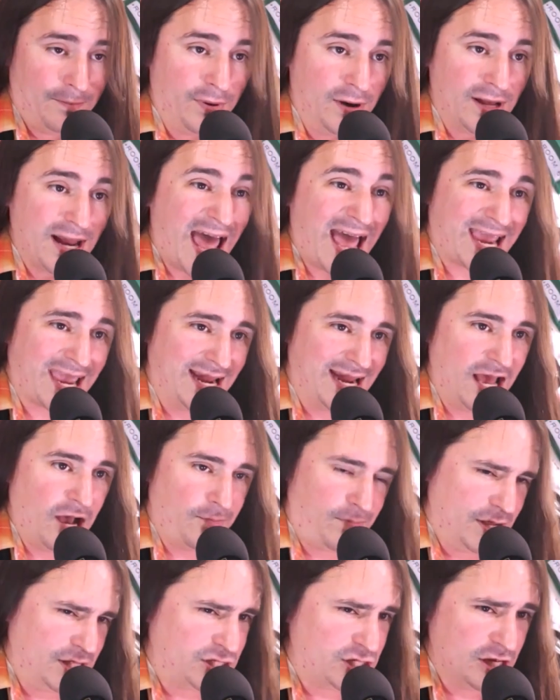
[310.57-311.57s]
But I can
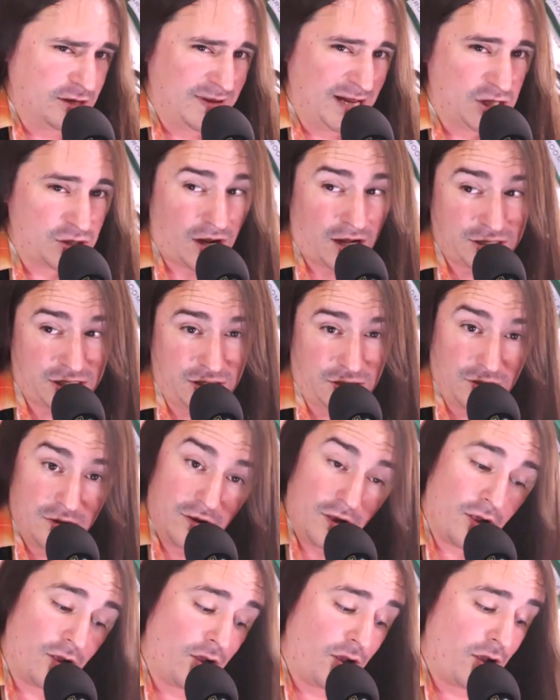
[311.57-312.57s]
help it to be drawn
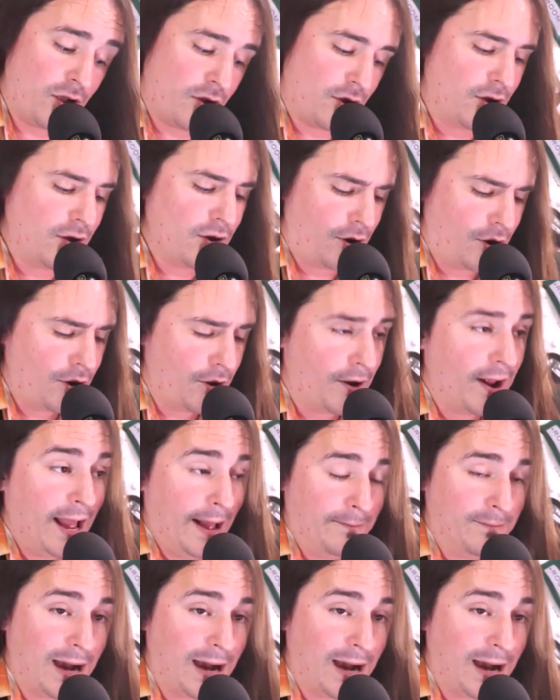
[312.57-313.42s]
to her.